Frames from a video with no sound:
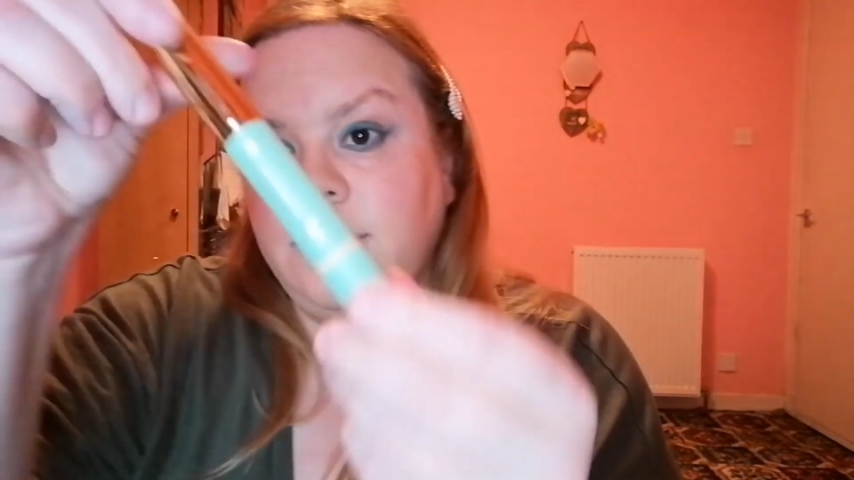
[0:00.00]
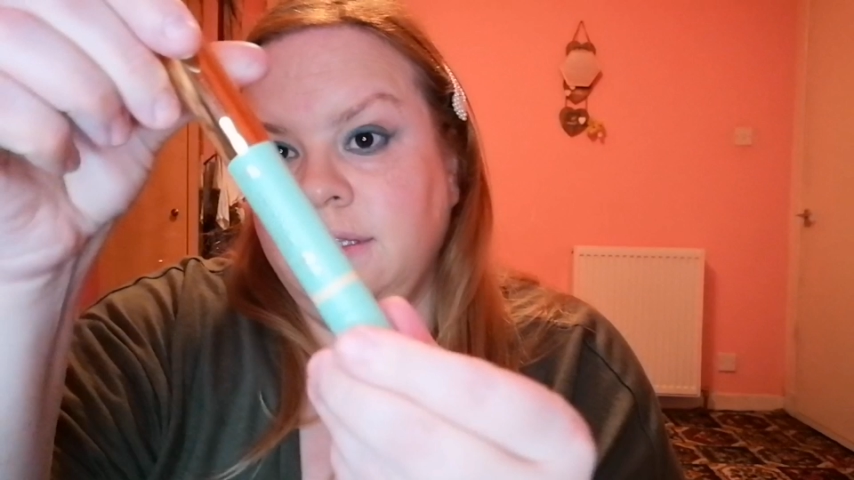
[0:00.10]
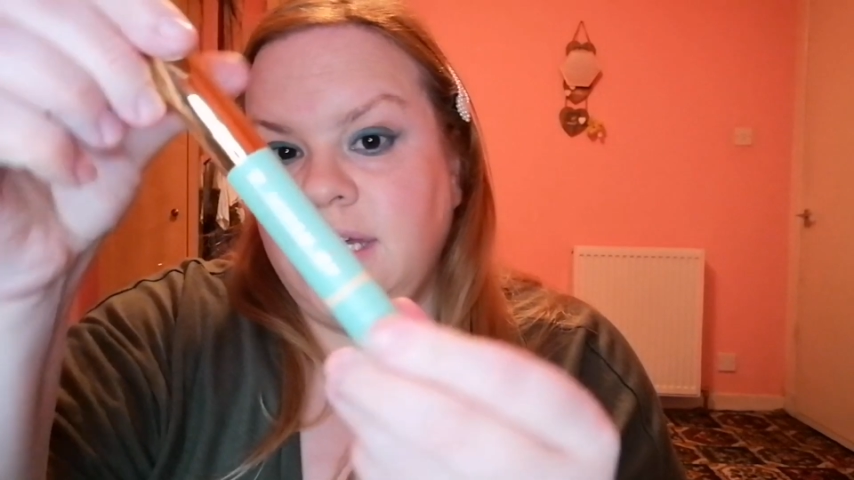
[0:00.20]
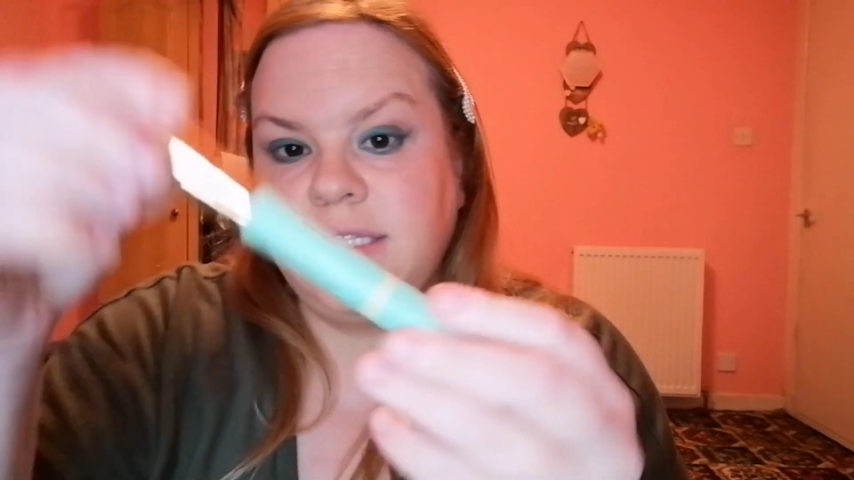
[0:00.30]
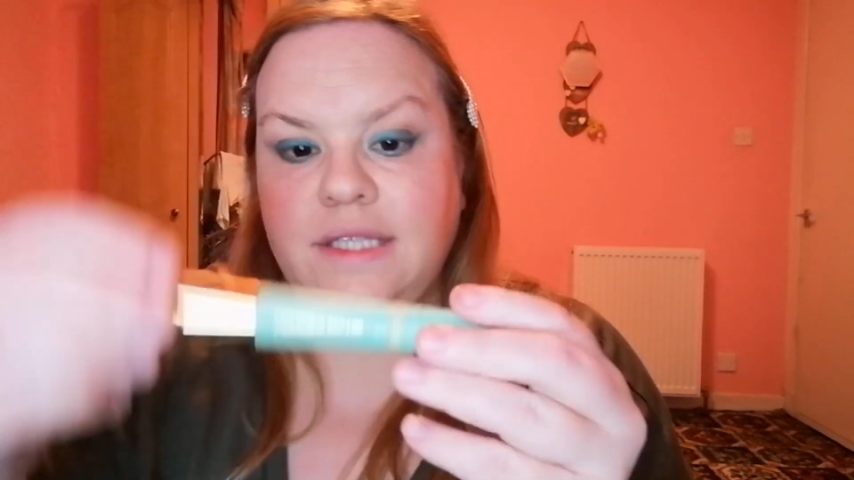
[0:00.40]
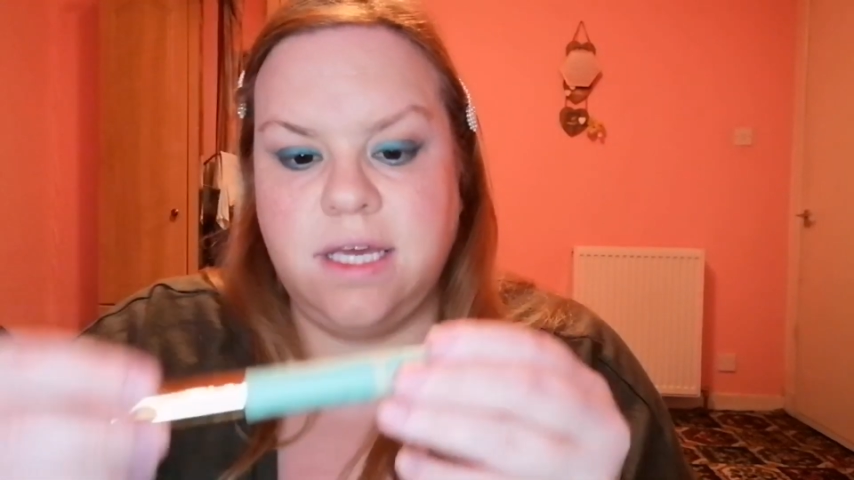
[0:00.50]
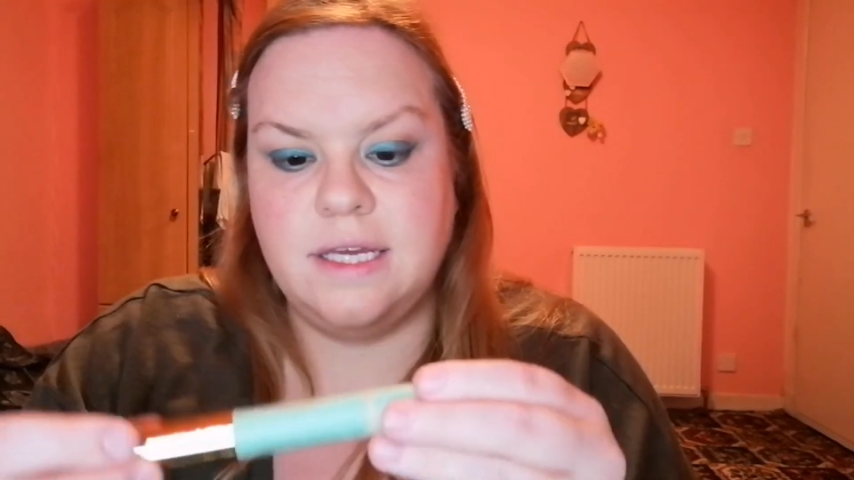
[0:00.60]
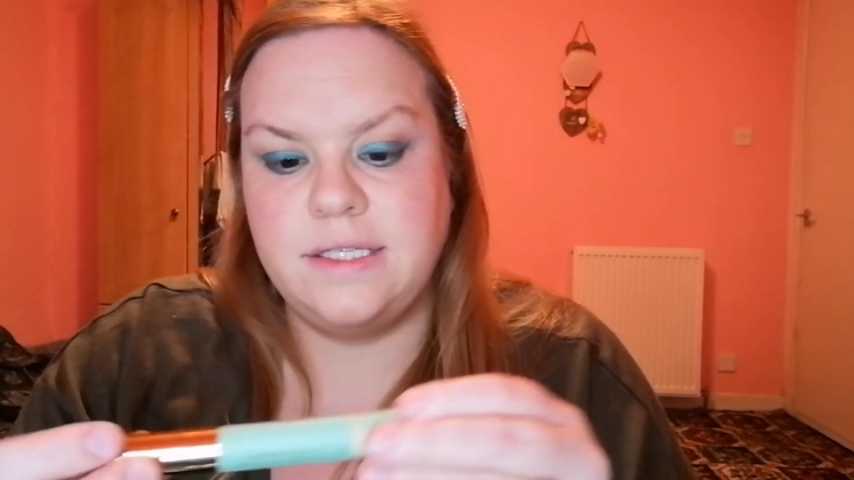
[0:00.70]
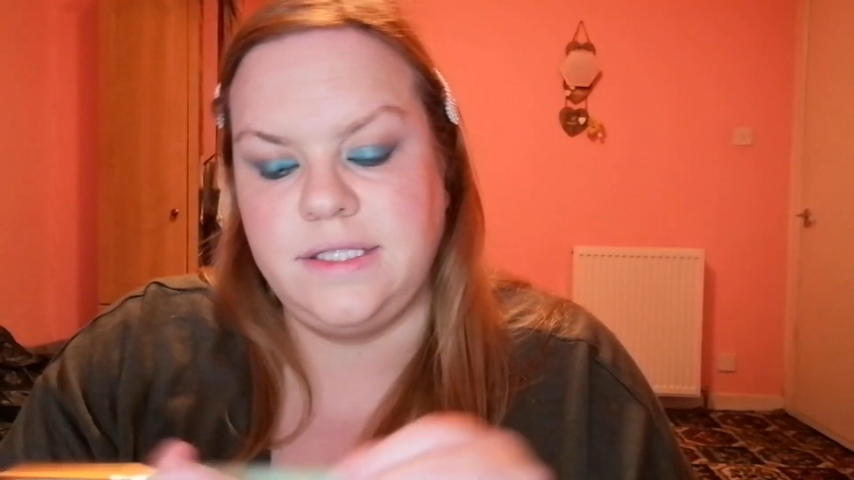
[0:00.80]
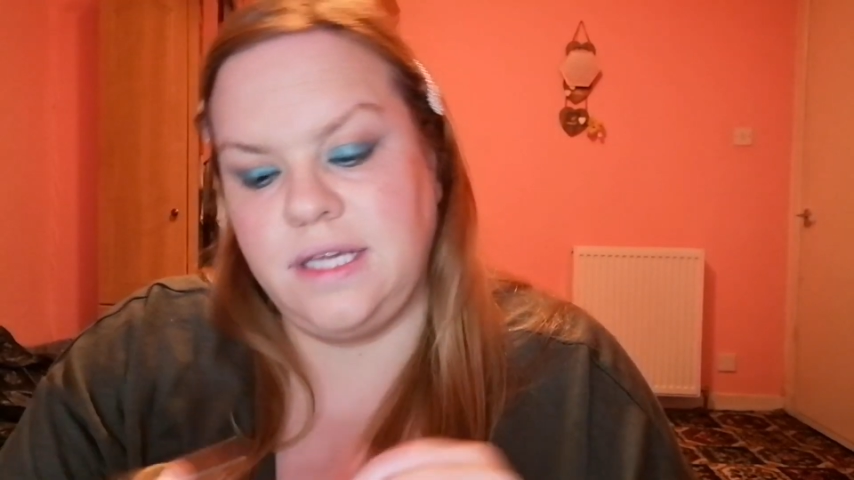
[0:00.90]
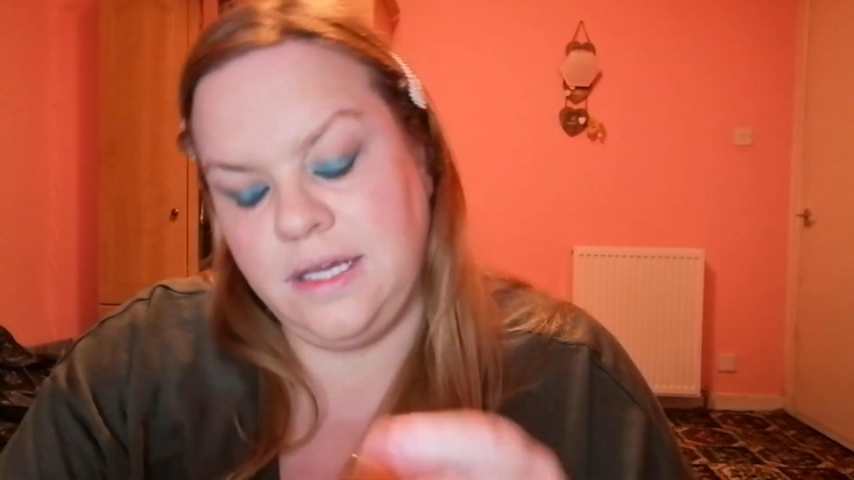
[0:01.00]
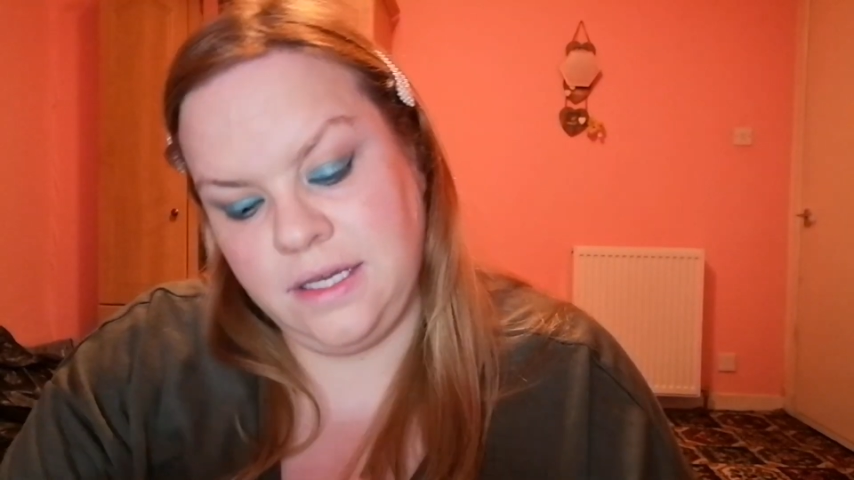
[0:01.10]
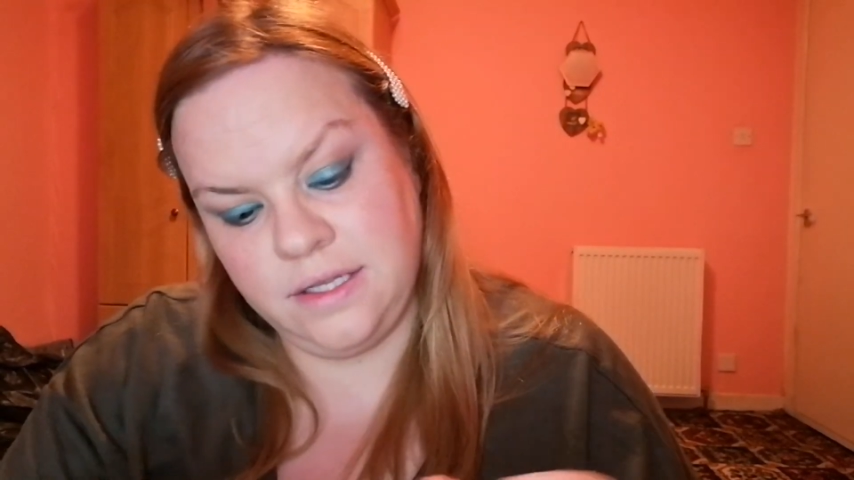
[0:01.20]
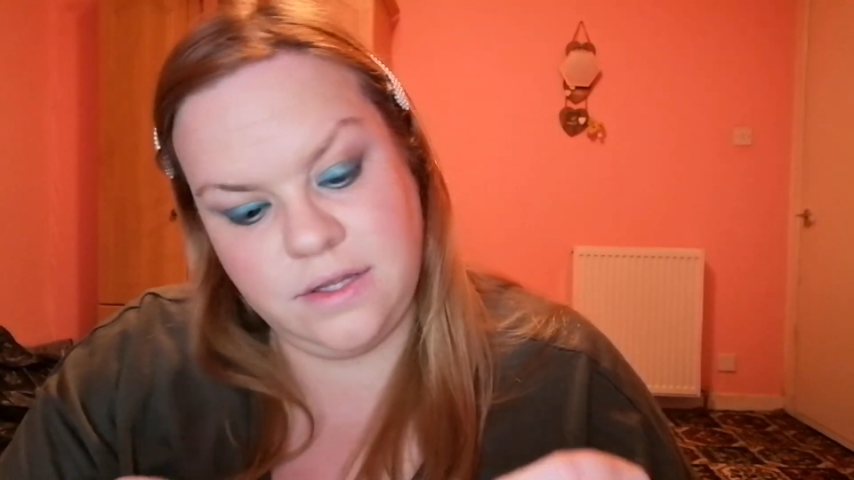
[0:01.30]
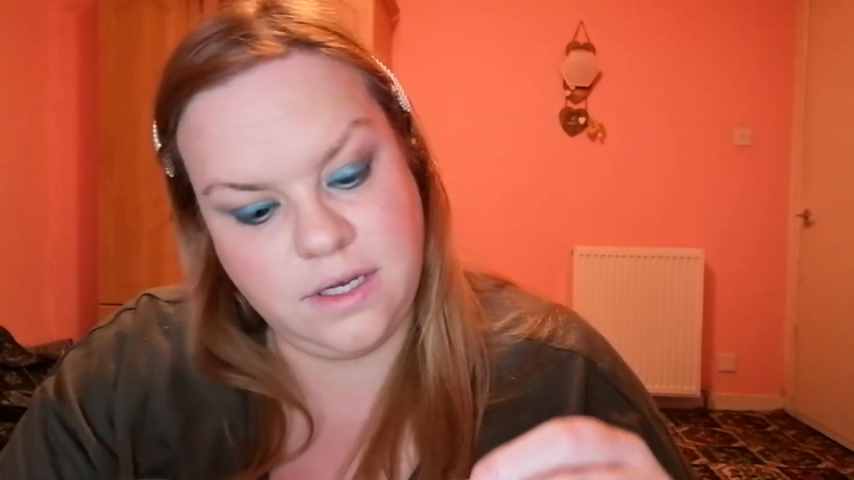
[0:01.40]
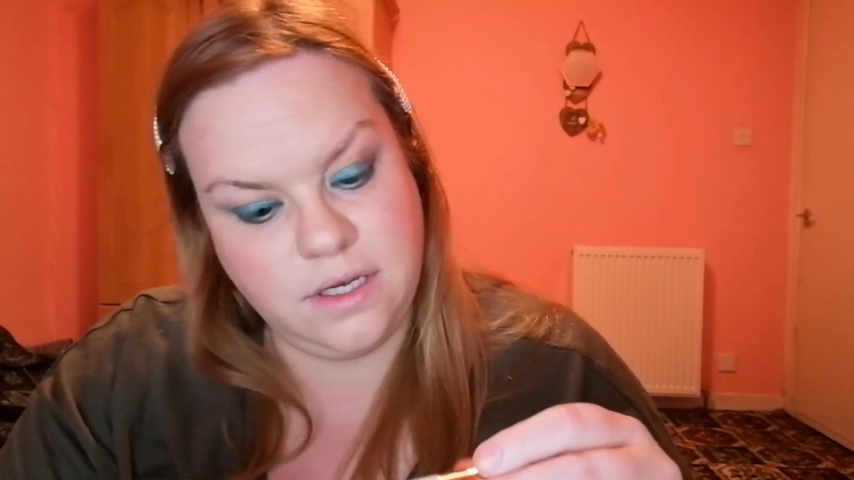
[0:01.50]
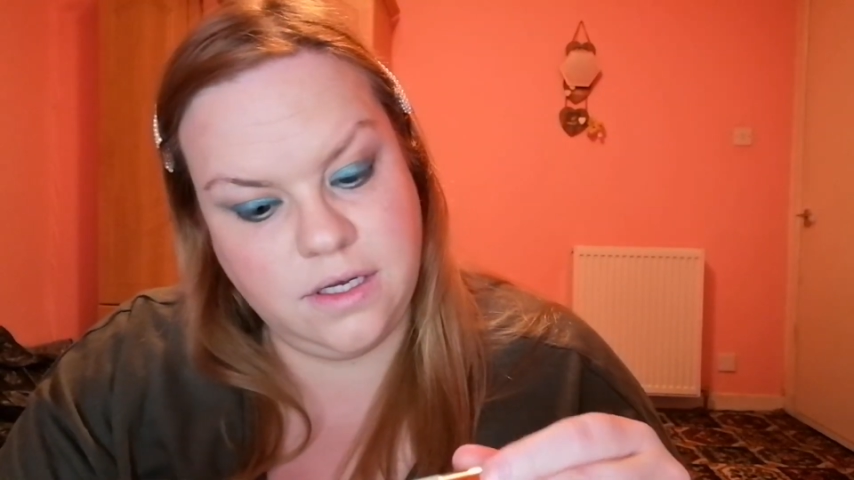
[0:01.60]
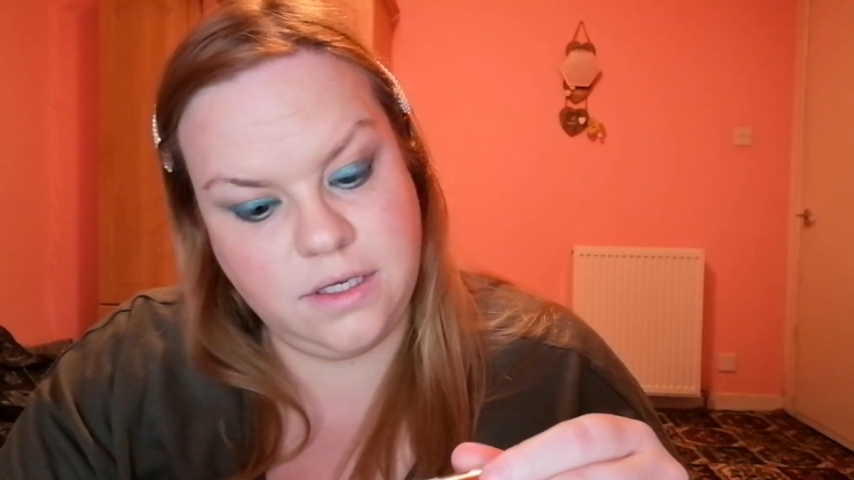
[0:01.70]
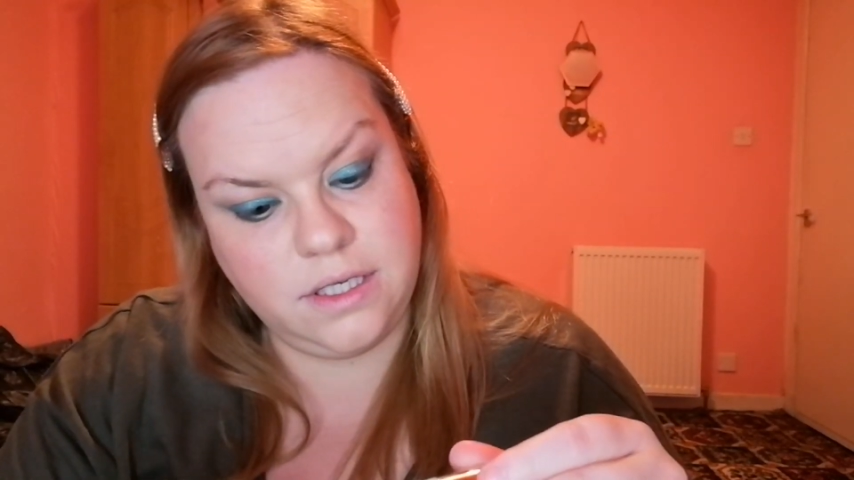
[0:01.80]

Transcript: This is the